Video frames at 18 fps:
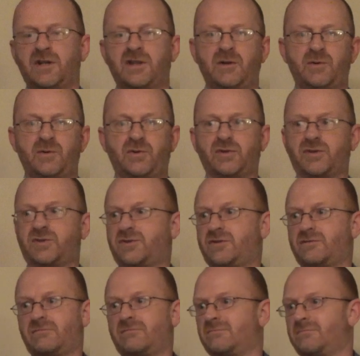They were
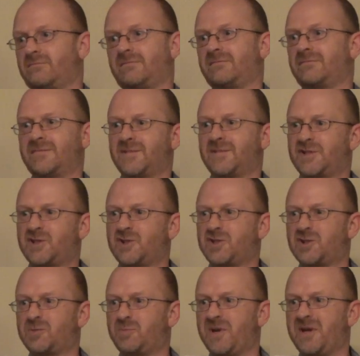just
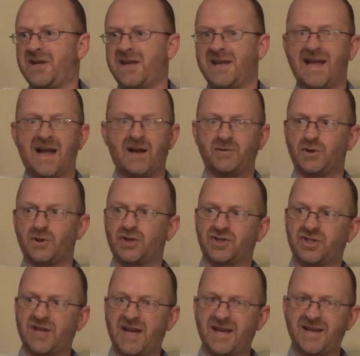speaking out,
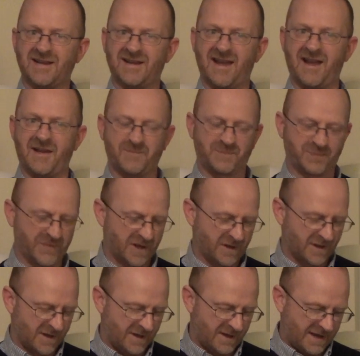just saying it.
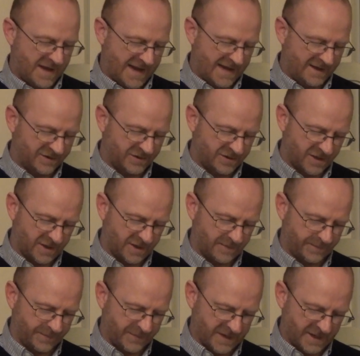And
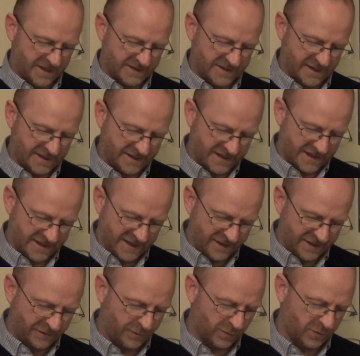
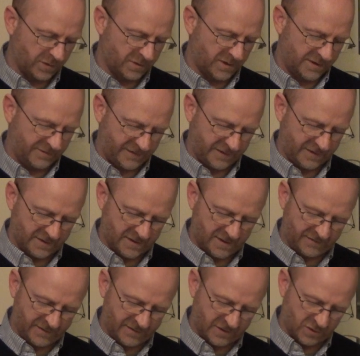I thought, if
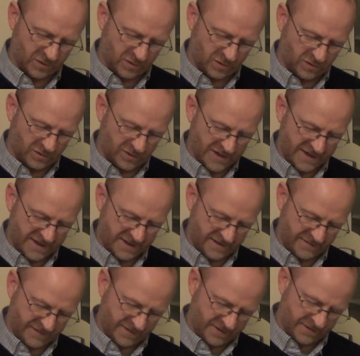it's all right,
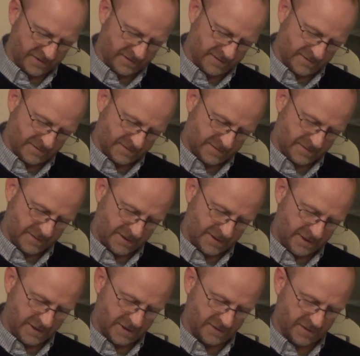if it,
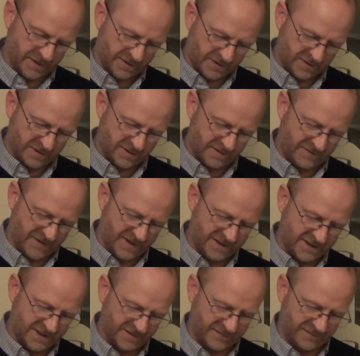you know, isn't
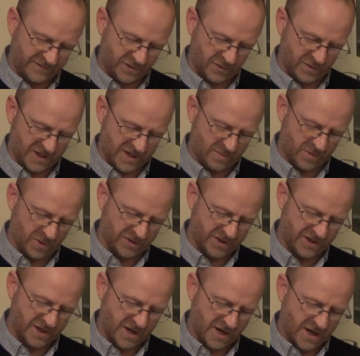offensive to
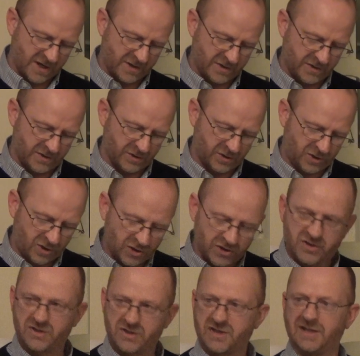anybody, that
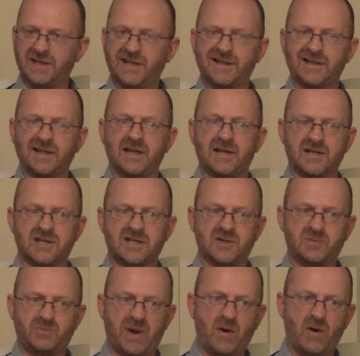just as a little
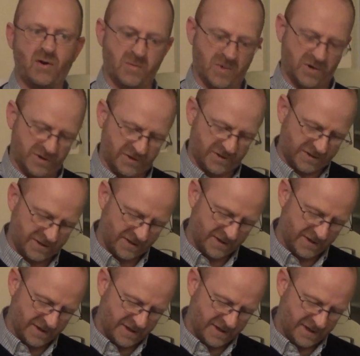experiment,
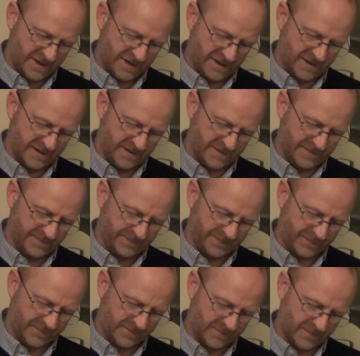
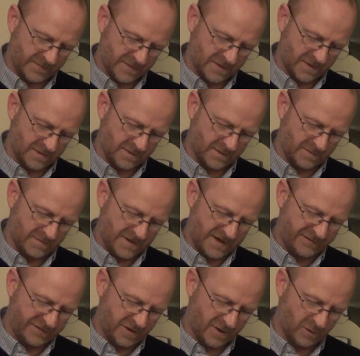
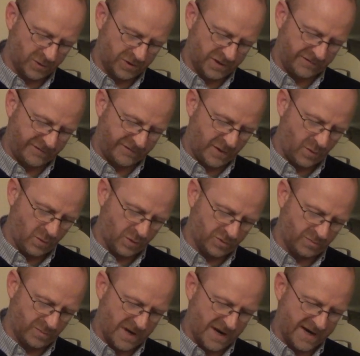Matthew, I wonder if you
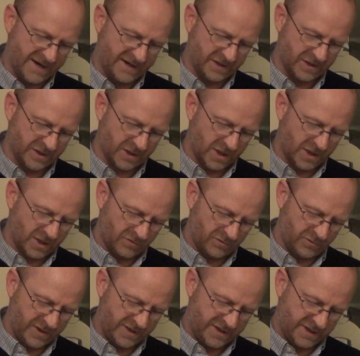would mind
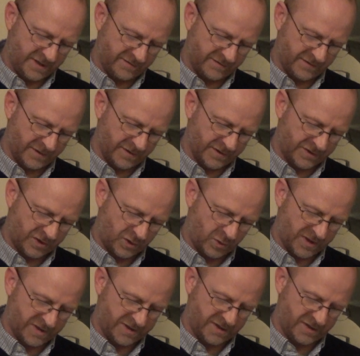reading verse
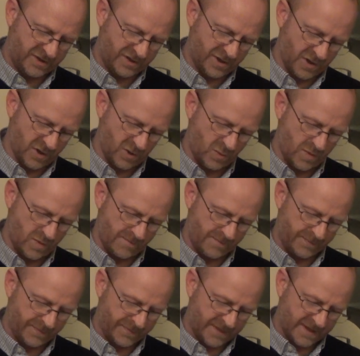22,
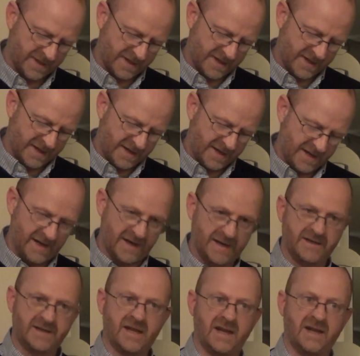
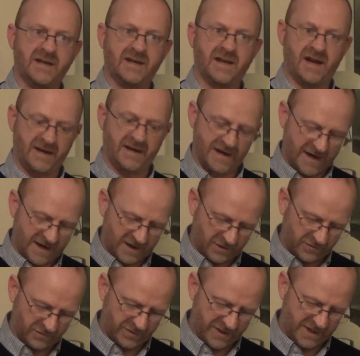and
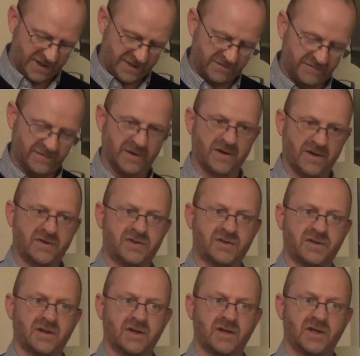I'll read
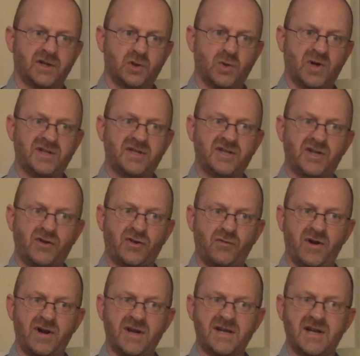verse
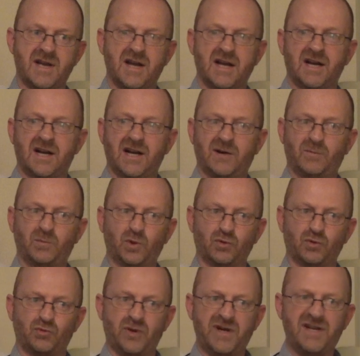23, and
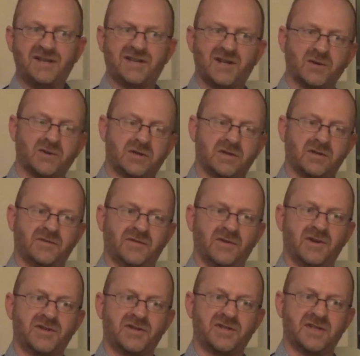we'll read those two
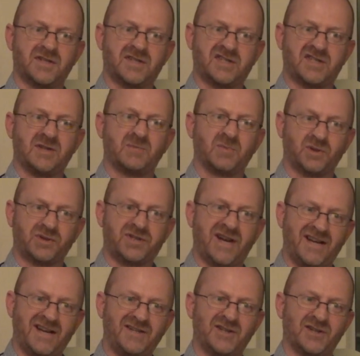verses
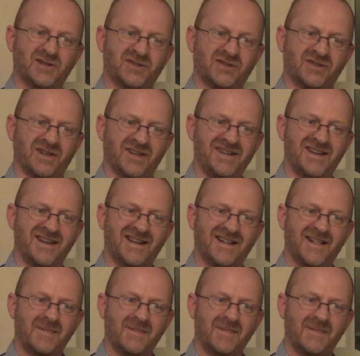simultaneously